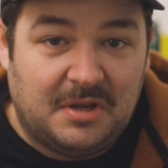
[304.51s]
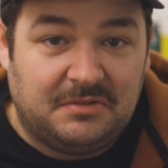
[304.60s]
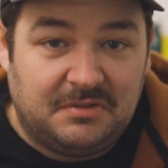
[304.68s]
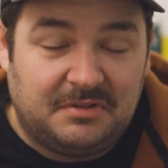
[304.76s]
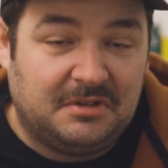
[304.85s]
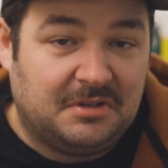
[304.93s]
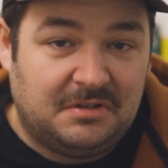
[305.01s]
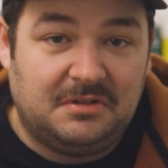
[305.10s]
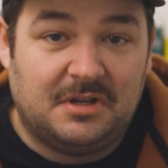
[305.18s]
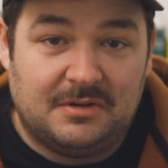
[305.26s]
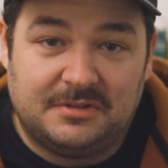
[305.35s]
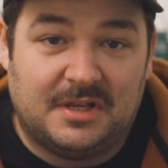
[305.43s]
basically good
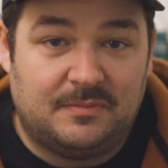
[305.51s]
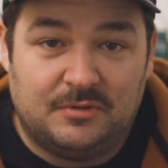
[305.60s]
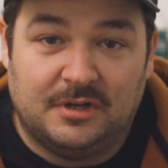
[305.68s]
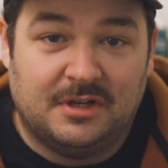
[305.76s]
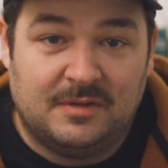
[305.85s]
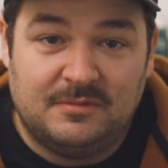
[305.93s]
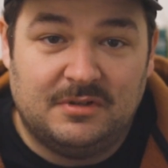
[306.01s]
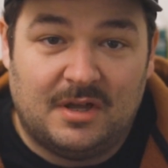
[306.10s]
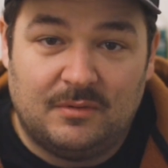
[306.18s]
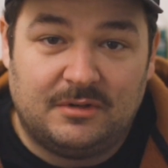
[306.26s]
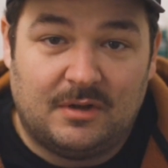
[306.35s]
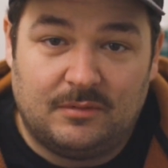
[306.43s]
to go at that point. I mean,
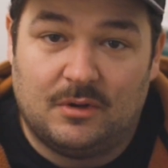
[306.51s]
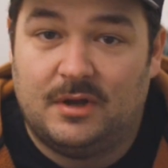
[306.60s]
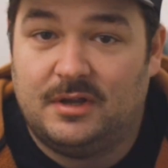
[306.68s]
I would go